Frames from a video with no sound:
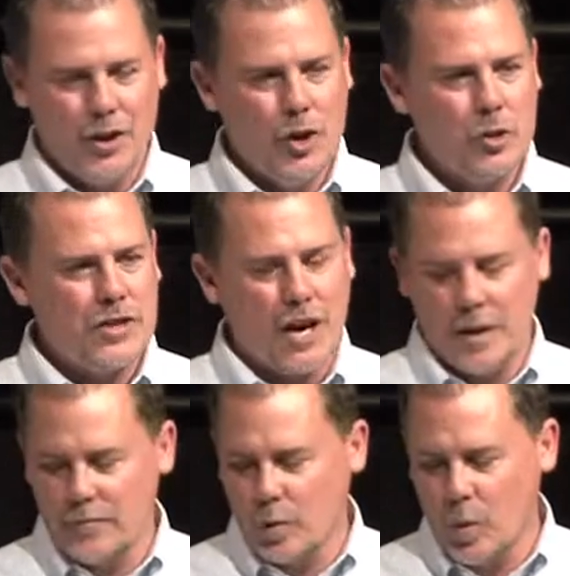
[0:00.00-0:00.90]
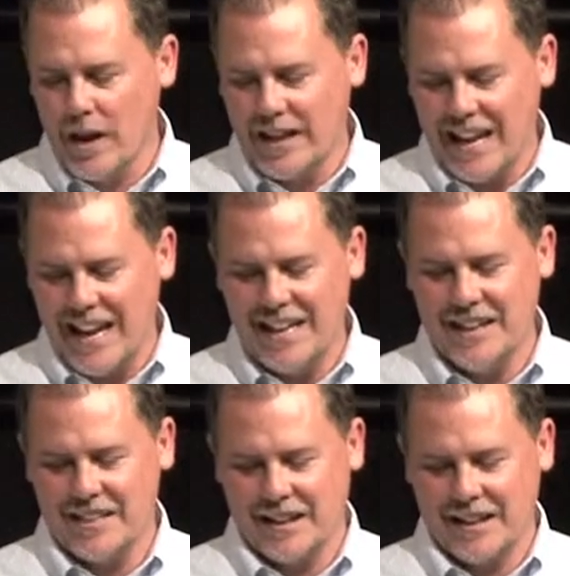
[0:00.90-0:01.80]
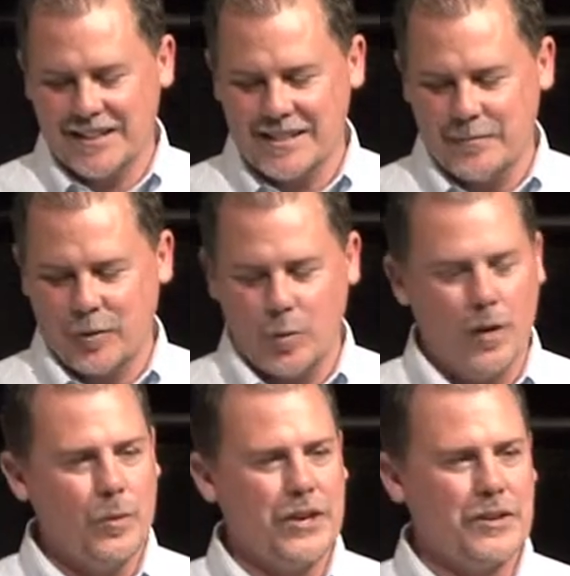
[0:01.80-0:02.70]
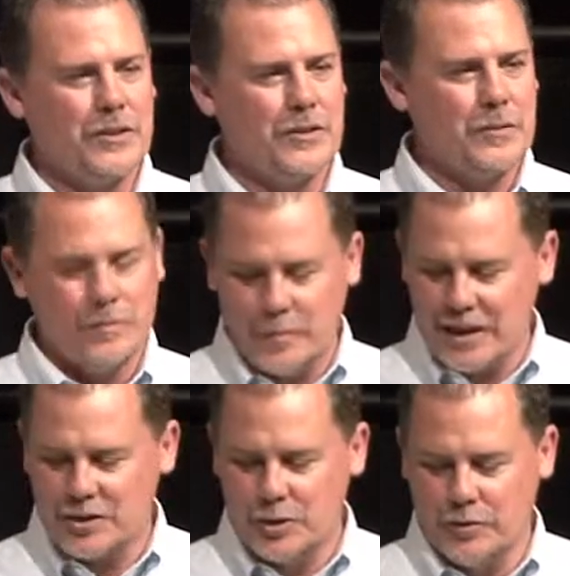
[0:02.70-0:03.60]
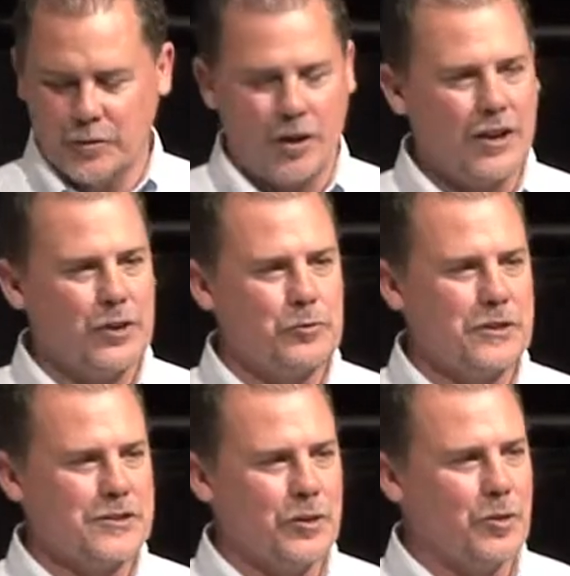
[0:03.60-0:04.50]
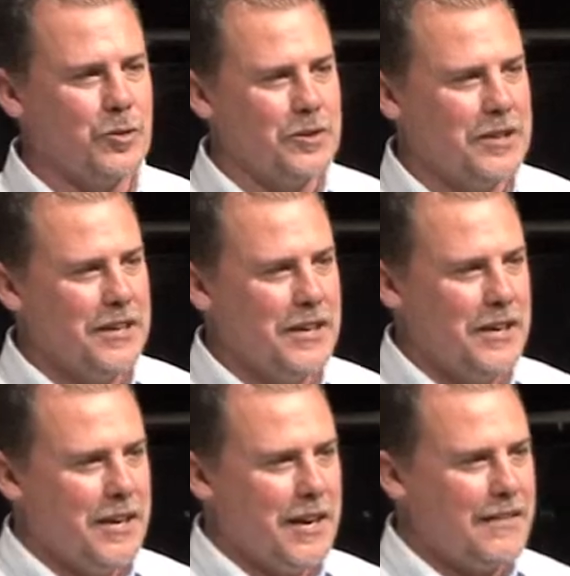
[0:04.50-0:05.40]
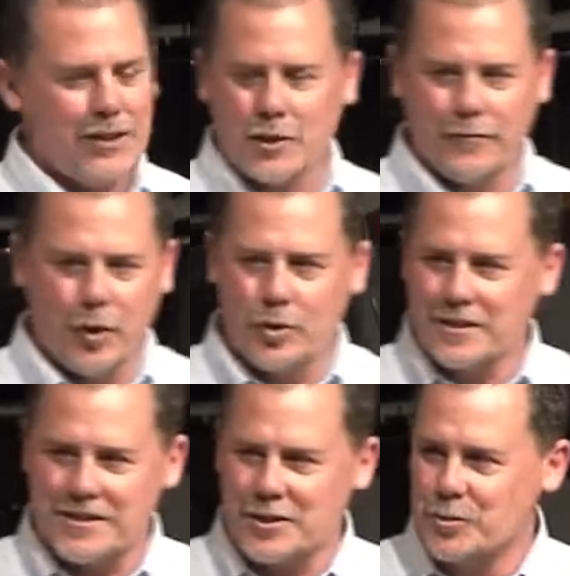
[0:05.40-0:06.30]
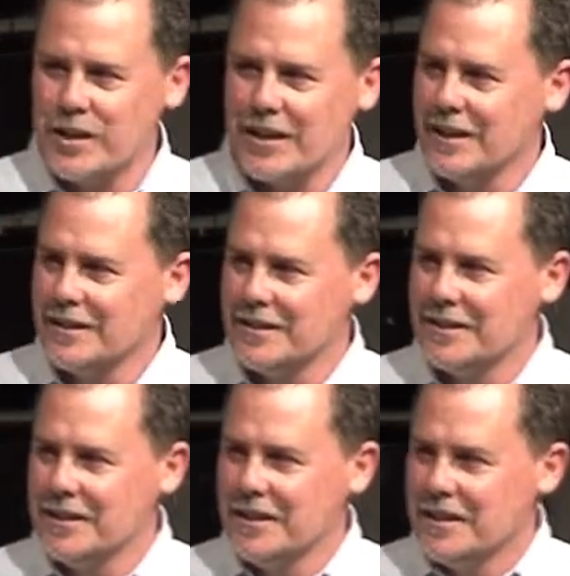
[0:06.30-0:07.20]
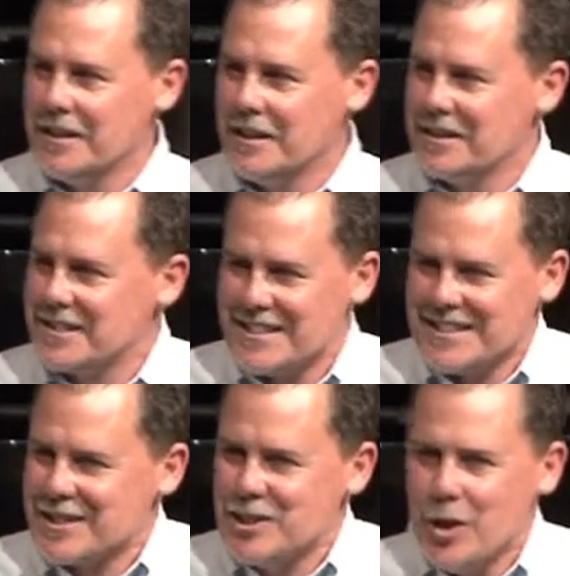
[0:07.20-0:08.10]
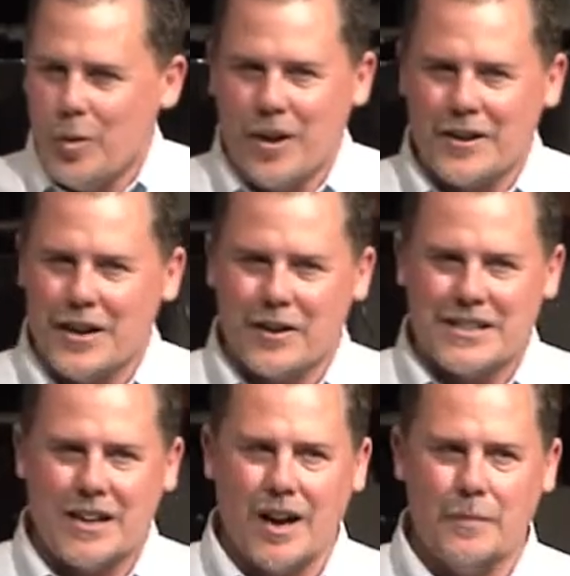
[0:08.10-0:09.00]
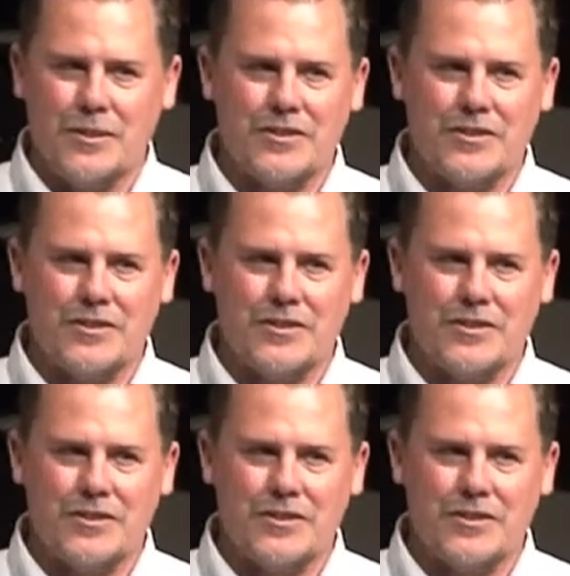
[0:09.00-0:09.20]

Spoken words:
No time for weighing anything except for what we can best do for our country as a whole. And that's our focus this weekend, is that this is no ordinary time.